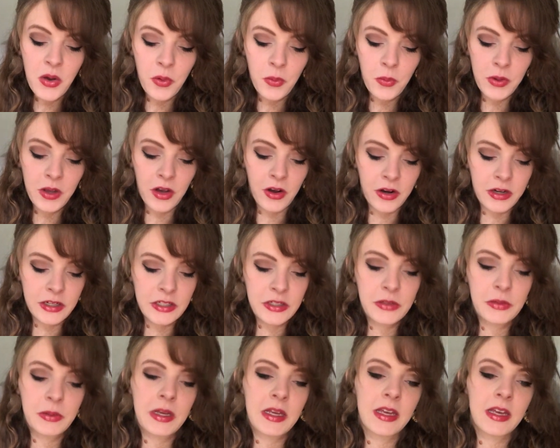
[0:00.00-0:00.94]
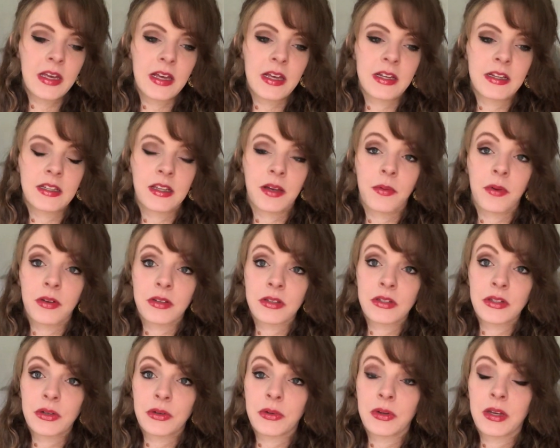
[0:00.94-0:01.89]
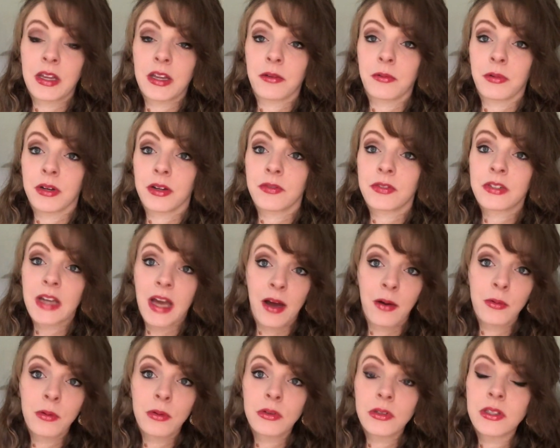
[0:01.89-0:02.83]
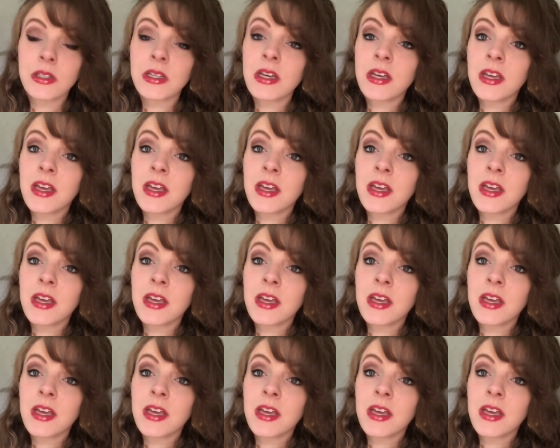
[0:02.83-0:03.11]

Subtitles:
we are doing is I'm also getting rid of towels